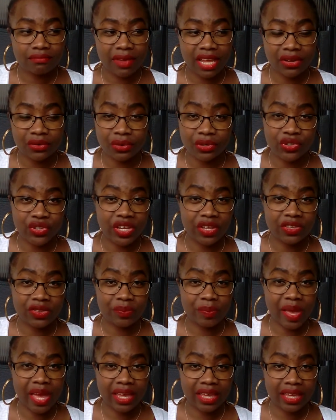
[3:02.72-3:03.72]
my
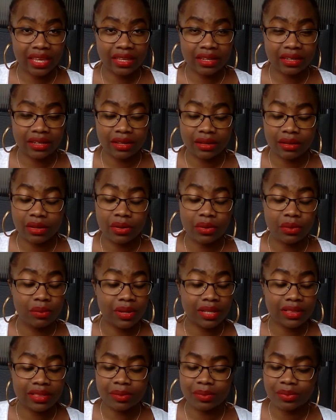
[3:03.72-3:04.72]
crochets back in.
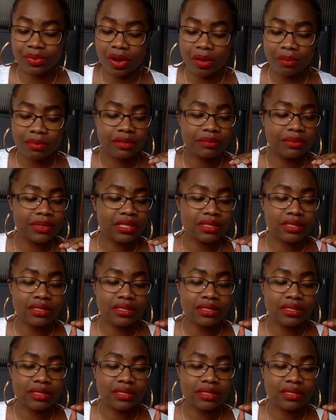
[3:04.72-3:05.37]
But the problem